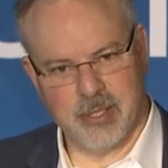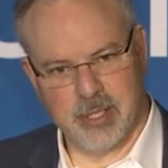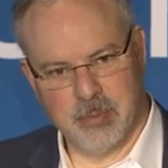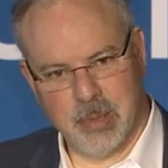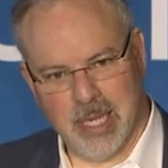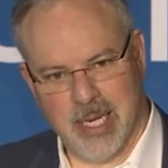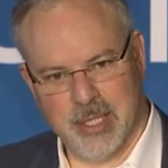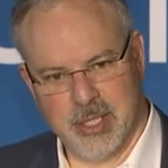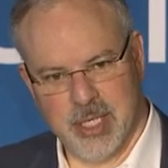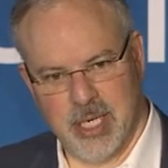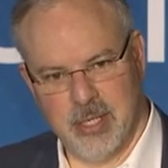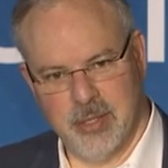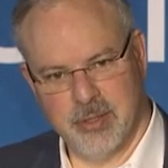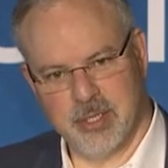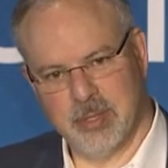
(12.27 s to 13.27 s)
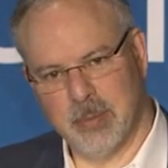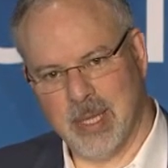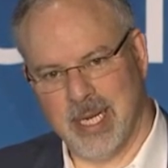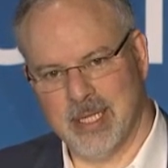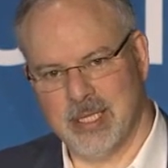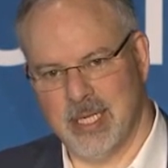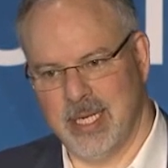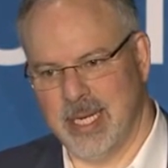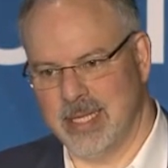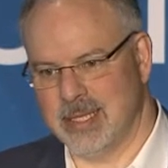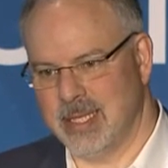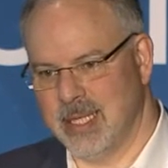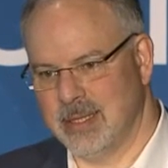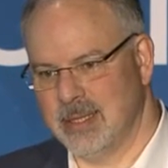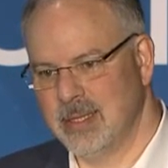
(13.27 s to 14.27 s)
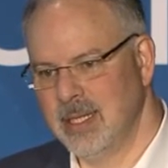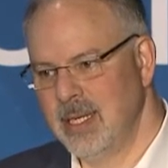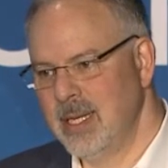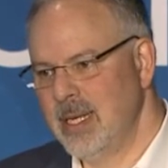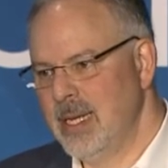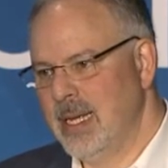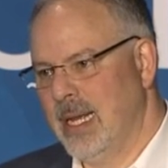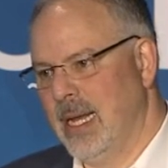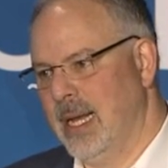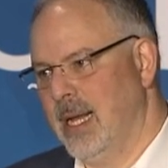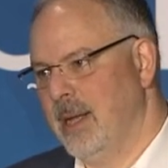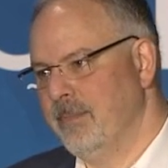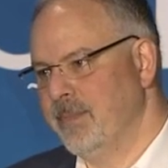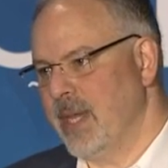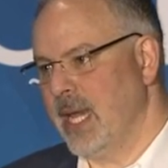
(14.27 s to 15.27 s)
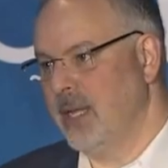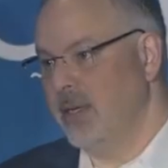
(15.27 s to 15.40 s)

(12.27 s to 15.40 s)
supply chain and their supply chain assets, um, and